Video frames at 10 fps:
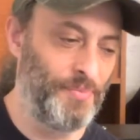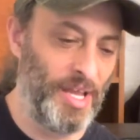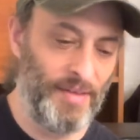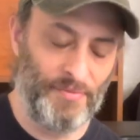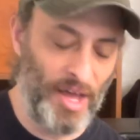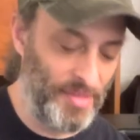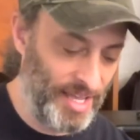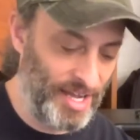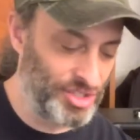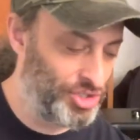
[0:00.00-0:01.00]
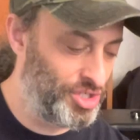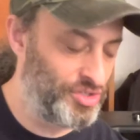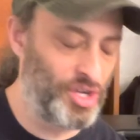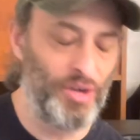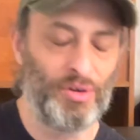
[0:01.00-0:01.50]
if nothing else,
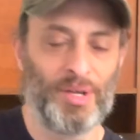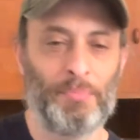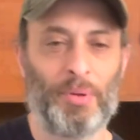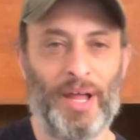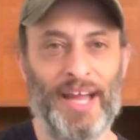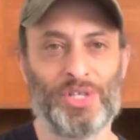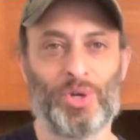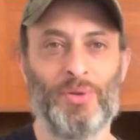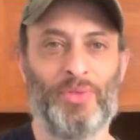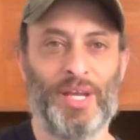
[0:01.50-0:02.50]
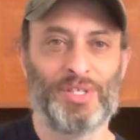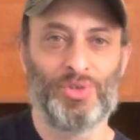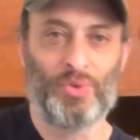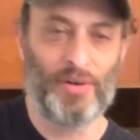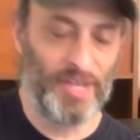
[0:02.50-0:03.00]
just so you can play certain things
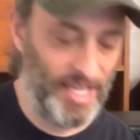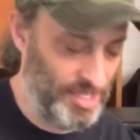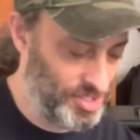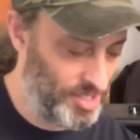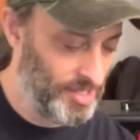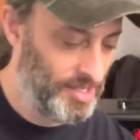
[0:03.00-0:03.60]
in 12 keys.